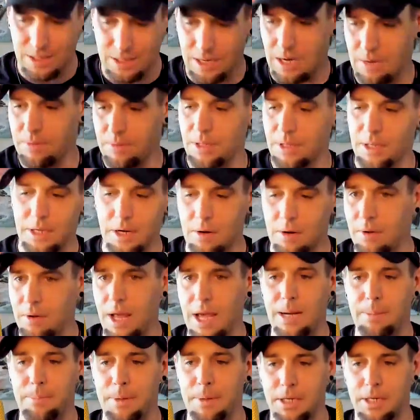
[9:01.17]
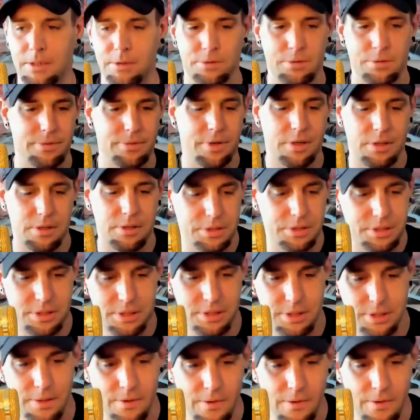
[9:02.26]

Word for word: I really don't. Knight of pentacles reversed.